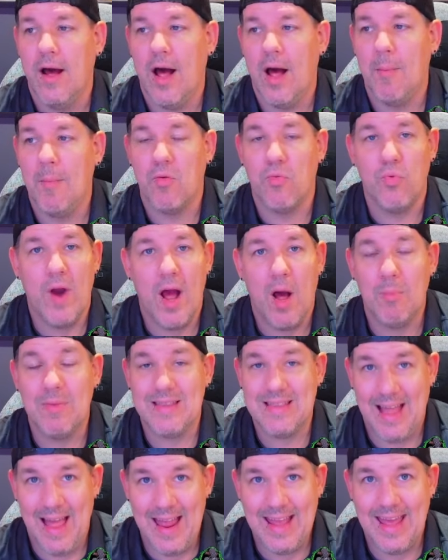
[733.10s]
realm
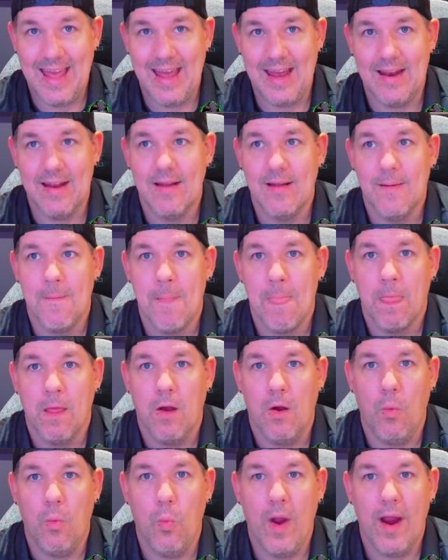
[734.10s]
like it,
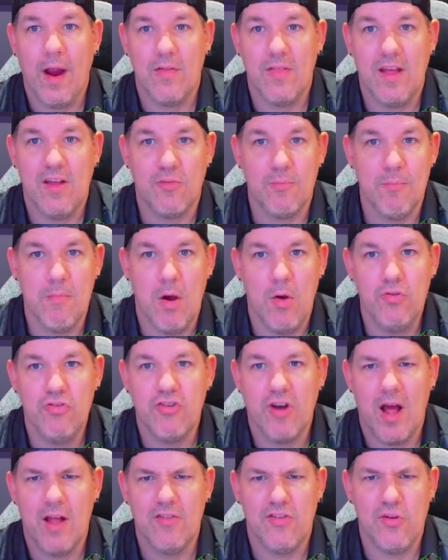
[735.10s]
where these
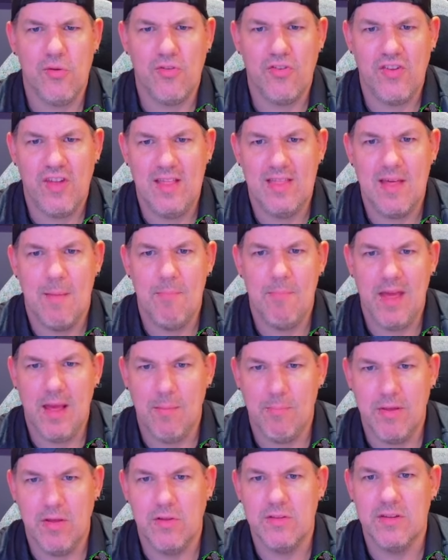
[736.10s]
modrons, you see them being
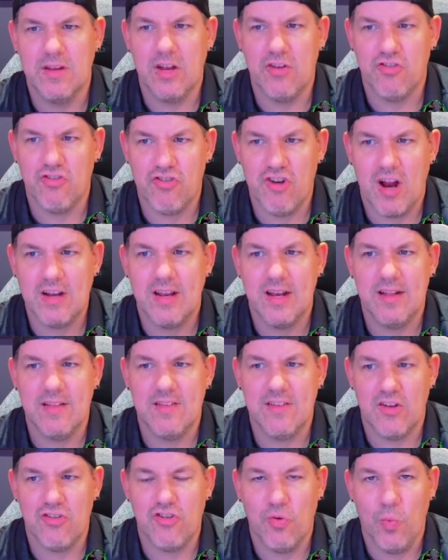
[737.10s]
built and constructed in
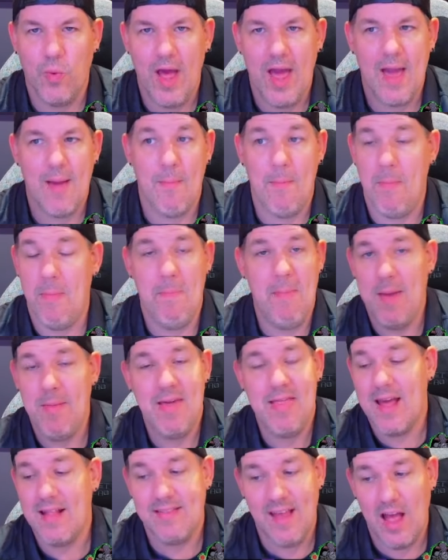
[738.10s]
such a way. Maybe
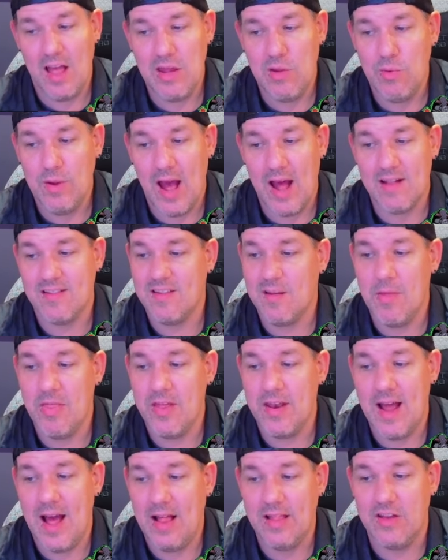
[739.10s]
that's how you got some of the
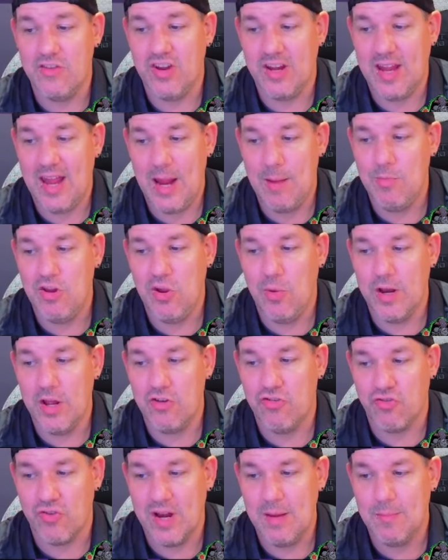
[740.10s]
knowledge. It came to you in a
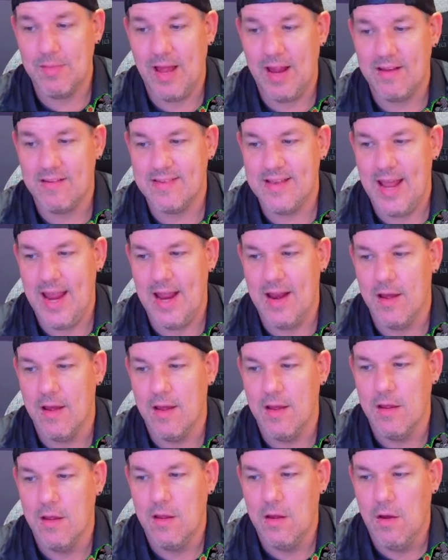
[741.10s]
dream-like state.
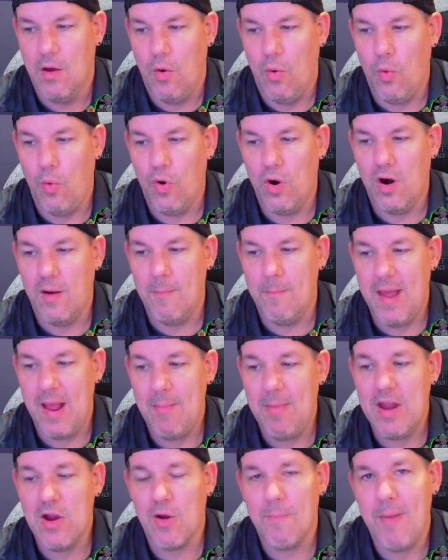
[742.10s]
Or
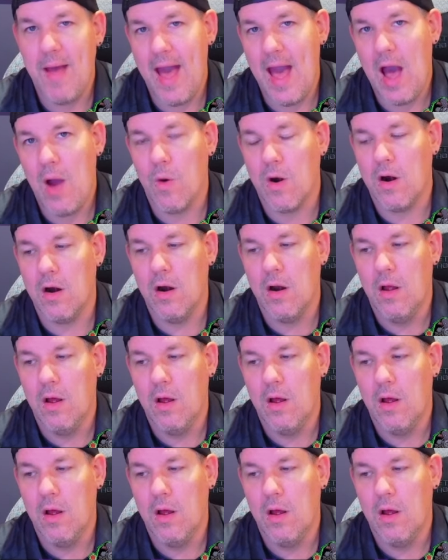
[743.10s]
maybe your power,